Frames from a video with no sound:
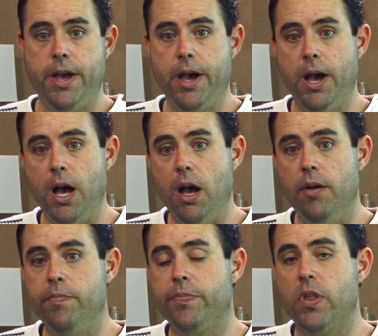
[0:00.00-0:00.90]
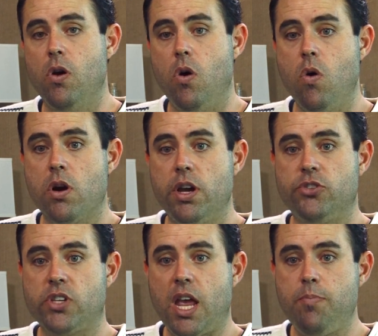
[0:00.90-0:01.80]
Or
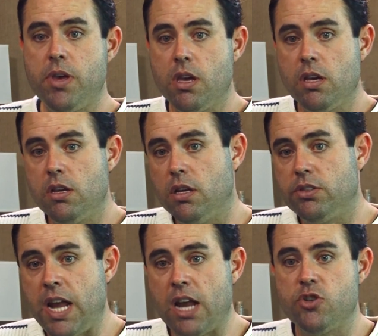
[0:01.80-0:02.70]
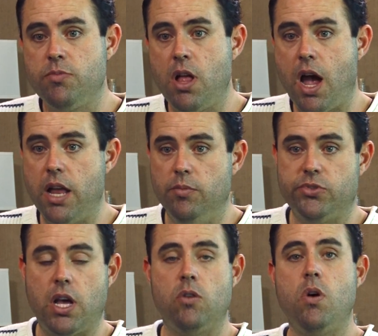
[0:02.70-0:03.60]
escaping tangible
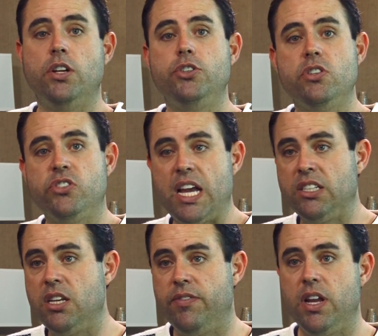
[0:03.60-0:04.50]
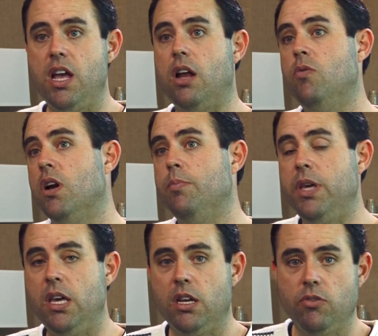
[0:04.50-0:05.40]
items. I don't want to do this activity. I don't want to
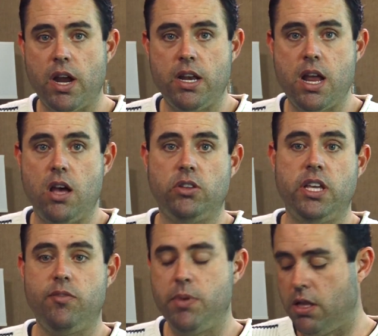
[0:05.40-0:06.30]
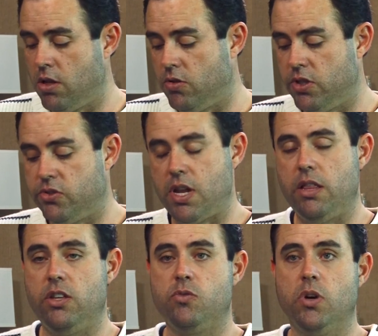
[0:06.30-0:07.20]
be here right now. Leave me alone.
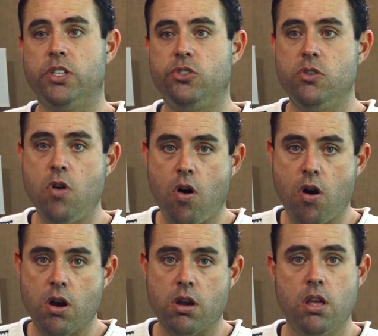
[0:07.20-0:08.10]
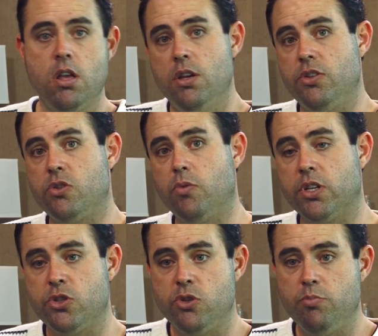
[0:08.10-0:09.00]
This work is too hard. This work
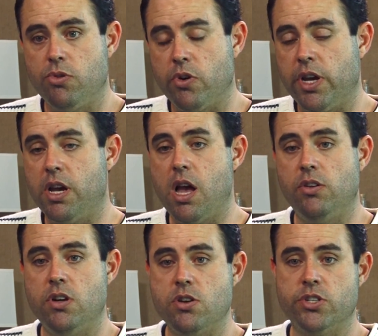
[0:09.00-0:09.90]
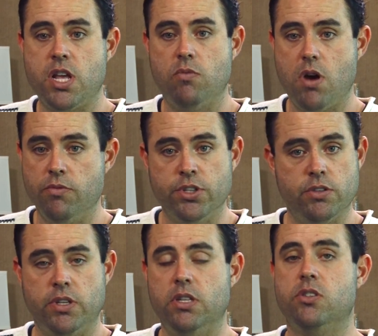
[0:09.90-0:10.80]
is too boring. I don't understand why we're
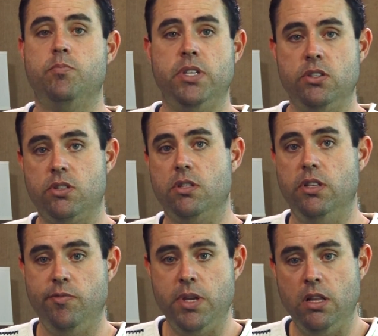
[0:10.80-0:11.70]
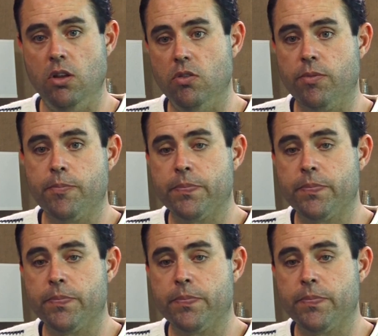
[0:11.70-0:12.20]
doing this. Please leave me alone.